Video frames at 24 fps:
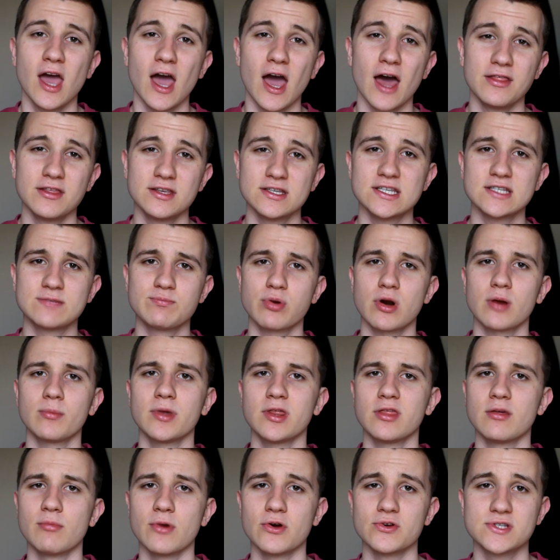And this is
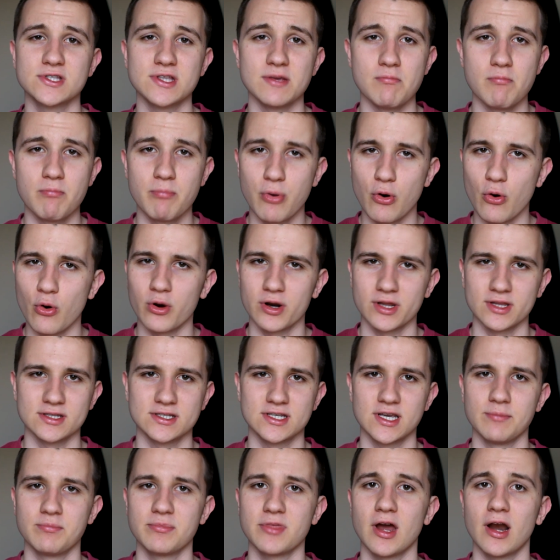probably the most important
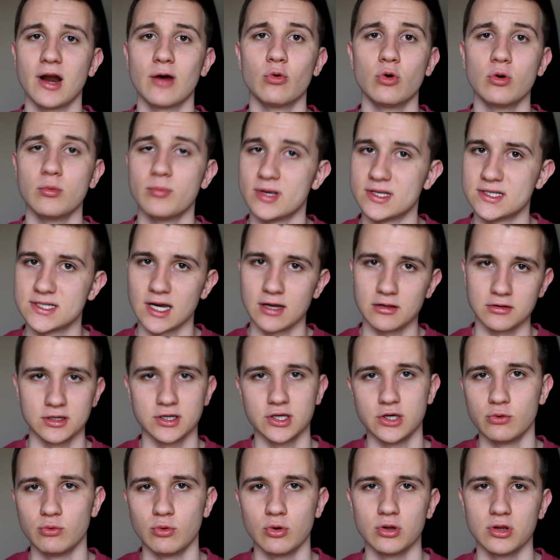tip that I will be
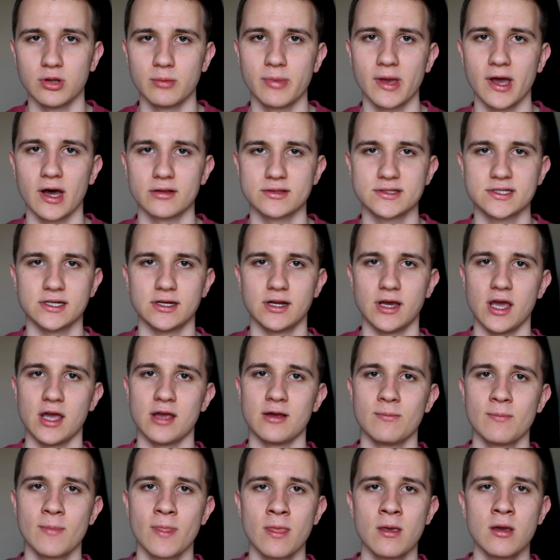telling you all about
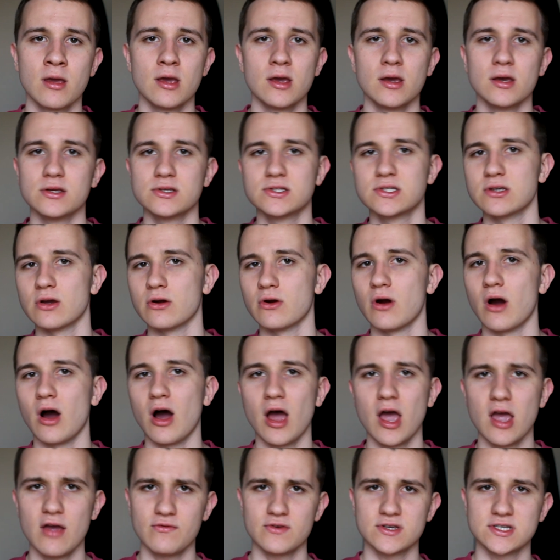today. So
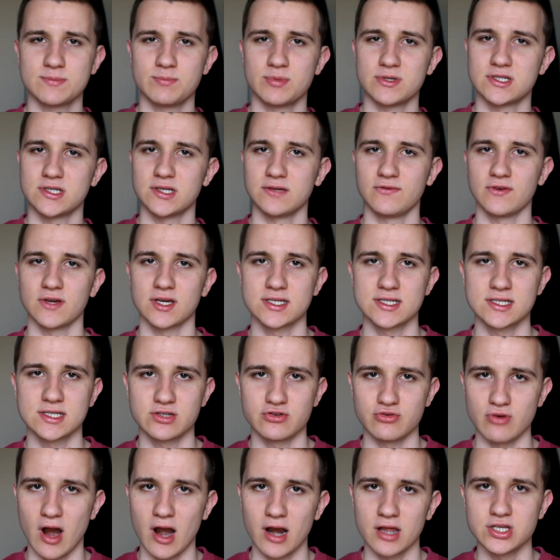I have a specific
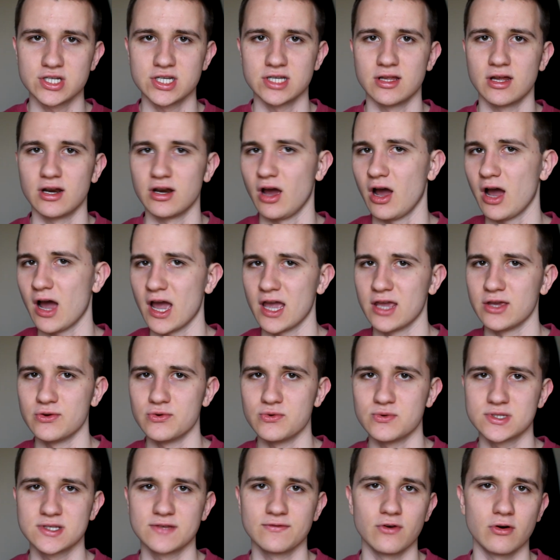strategy that I
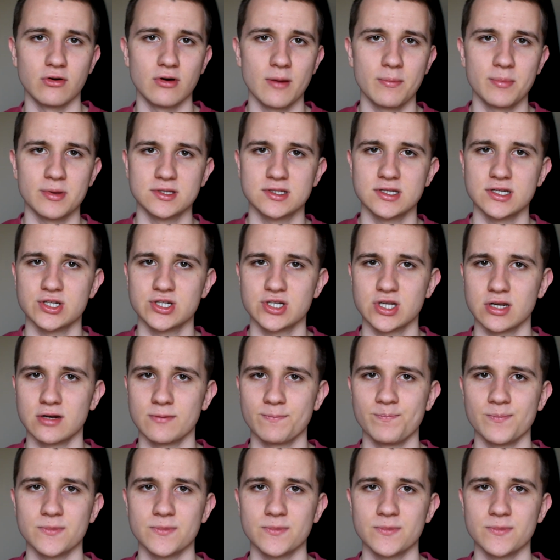used for repetition.